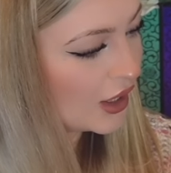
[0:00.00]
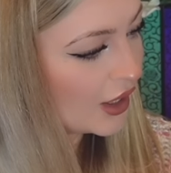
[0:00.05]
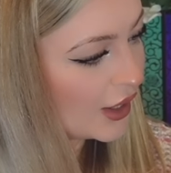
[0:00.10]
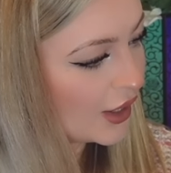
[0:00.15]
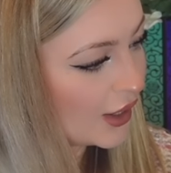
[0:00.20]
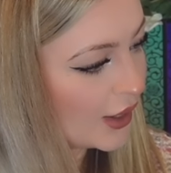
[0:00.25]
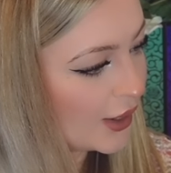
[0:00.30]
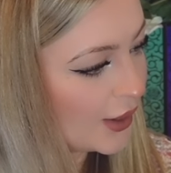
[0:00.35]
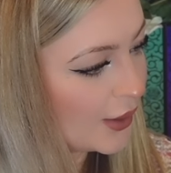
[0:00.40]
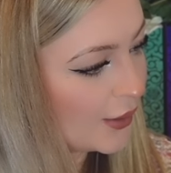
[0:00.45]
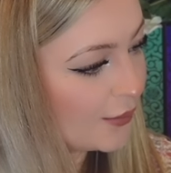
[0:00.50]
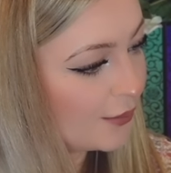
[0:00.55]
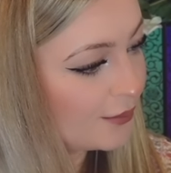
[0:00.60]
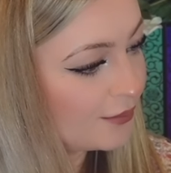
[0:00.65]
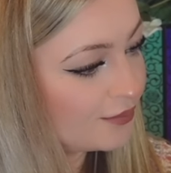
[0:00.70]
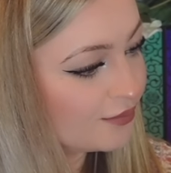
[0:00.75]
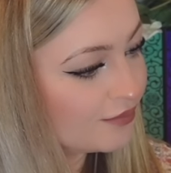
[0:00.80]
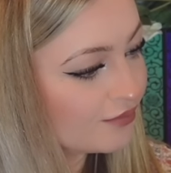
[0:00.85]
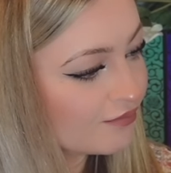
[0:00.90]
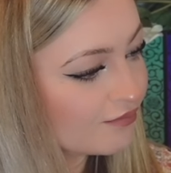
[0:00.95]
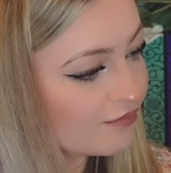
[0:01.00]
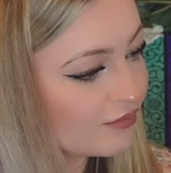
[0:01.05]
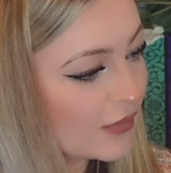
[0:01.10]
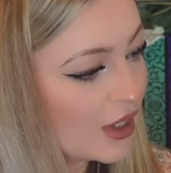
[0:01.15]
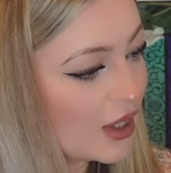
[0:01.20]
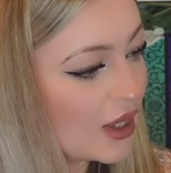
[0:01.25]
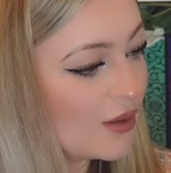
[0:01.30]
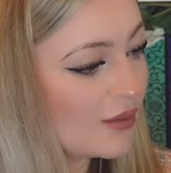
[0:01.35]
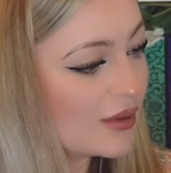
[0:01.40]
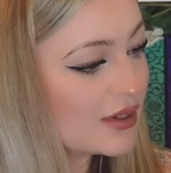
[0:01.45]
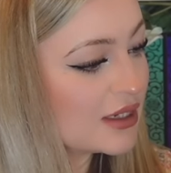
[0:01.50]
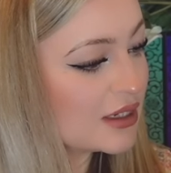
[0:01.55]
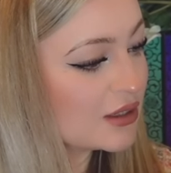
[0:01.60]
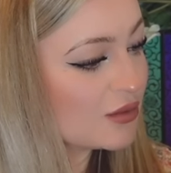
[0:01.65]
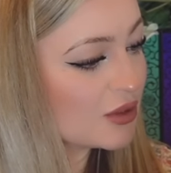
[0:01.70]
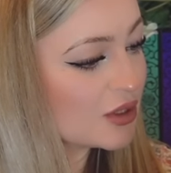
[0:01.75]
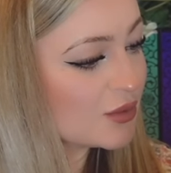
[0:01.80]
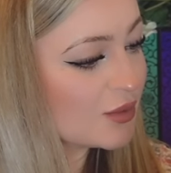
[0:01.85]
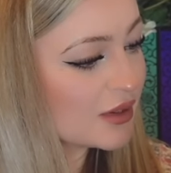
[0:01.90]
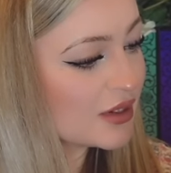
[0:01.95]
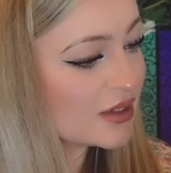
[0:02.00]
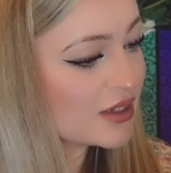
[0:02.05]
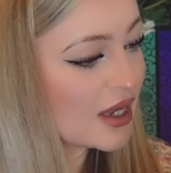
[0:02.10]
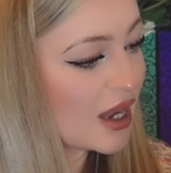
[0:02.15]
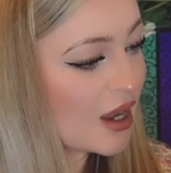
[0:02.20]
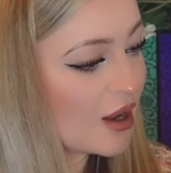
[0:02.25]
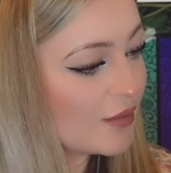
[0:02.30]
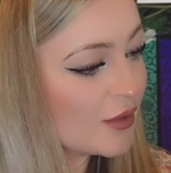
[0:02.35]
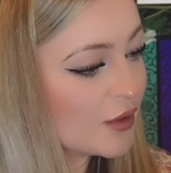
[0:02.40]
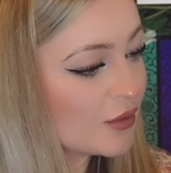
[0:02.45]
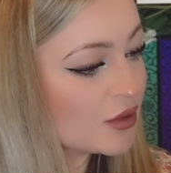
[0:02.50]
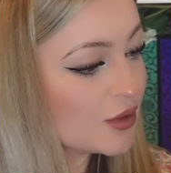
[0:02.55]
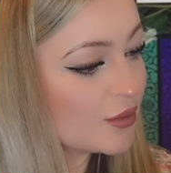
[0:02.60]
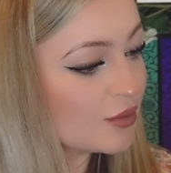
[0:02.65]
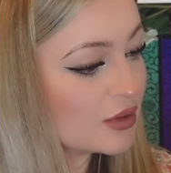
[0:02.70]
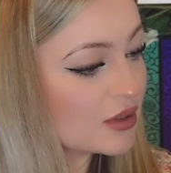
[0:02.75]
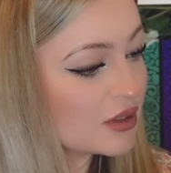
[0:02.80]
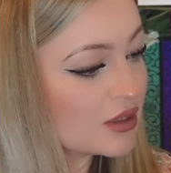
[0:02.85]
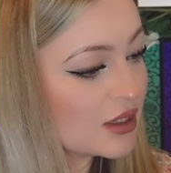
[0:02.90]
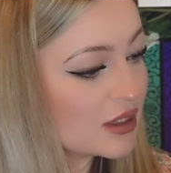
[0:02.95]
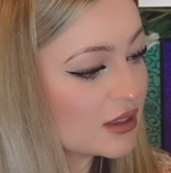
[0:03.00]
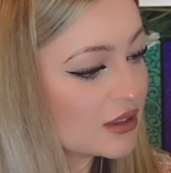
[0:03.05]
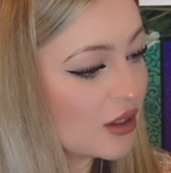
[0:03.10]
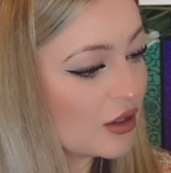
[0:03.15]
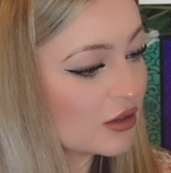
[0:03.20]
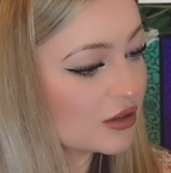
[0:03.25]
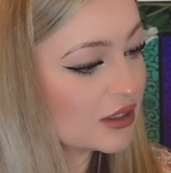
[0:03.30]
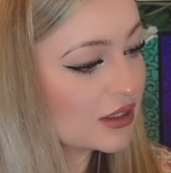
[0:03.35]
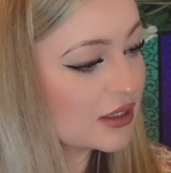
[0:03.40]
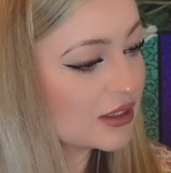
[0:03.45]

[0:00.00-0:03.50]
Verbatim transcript: Um, it says, once upon a time, there was a princess locked in